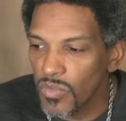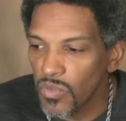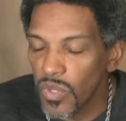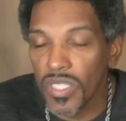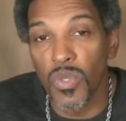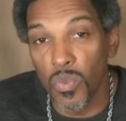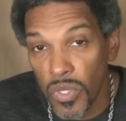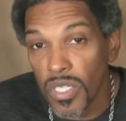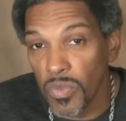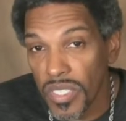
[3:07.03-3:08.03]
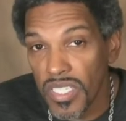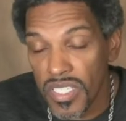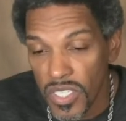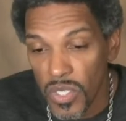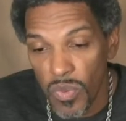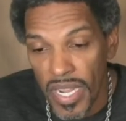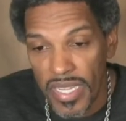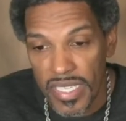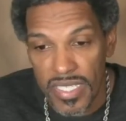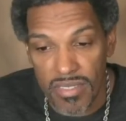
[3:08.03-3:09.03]
what the world would consider
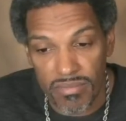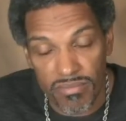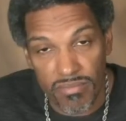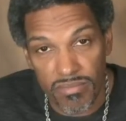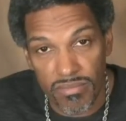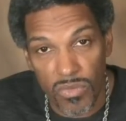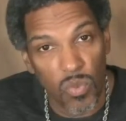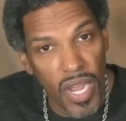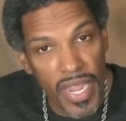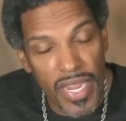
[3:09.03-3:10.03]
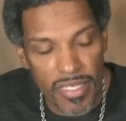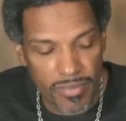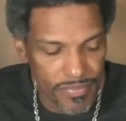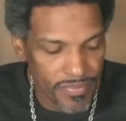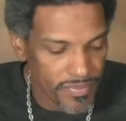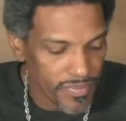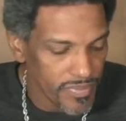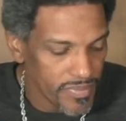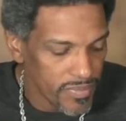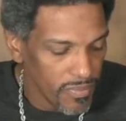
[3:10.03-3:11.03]
wise. Why?
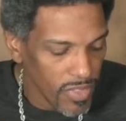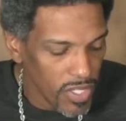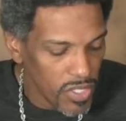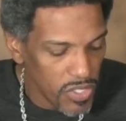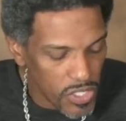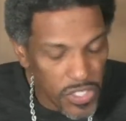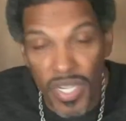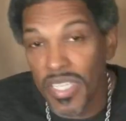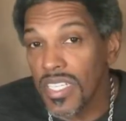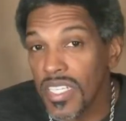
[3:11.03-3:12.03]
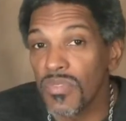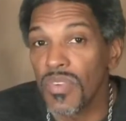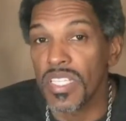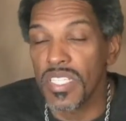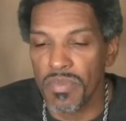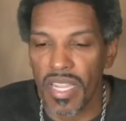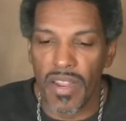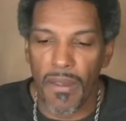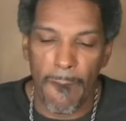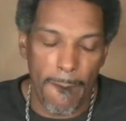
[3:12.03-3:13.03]
You're trying to convince
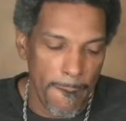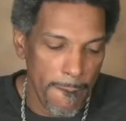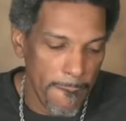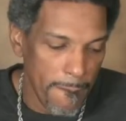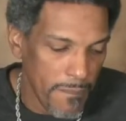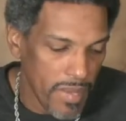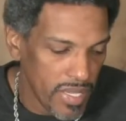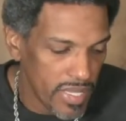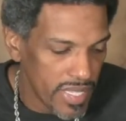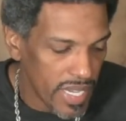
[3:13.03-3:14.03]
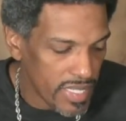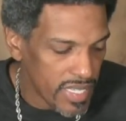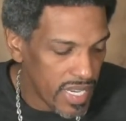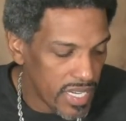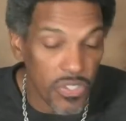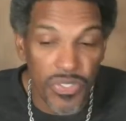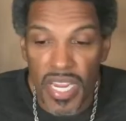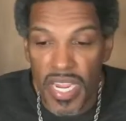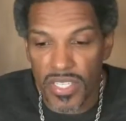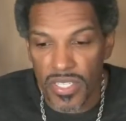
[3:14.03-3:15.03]
me that a
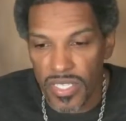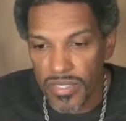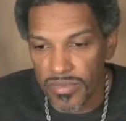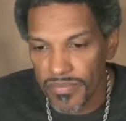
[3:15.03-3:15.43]
creator